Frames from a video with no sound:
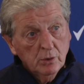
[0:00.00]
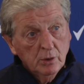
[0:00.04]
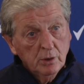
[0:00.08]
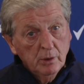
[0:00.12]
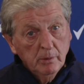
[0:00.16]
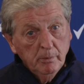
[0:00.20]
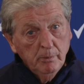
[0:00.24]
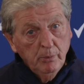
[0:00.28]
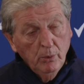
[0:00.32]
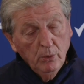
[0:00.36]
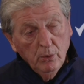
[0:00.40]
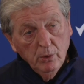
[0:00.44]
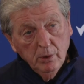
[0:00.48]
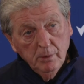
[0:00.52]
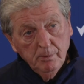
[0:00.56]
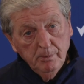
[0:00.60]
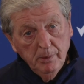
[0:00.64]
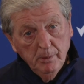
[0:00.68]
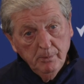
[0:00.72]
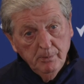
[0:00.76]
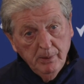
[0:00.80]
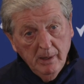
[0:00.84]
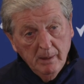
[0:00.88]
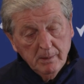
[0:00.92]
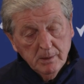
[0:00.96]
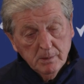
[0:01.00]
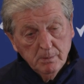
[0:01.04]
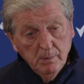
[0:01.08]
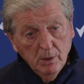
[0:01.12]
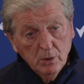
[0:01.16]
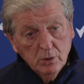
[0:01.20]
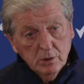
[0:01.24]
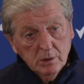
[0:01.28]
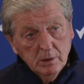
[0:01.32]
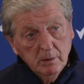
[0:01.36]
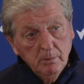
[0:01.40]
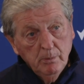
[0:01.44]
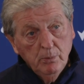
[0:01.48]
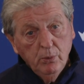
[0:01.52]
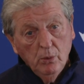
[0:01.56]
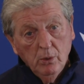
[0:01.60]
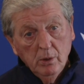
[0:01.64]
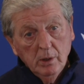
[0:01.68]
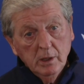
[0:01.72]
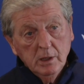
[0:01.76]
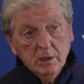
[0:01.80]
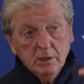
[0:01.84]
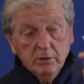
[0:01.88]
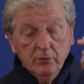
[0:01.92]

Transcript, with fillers: on the board, but perhaps most importantly,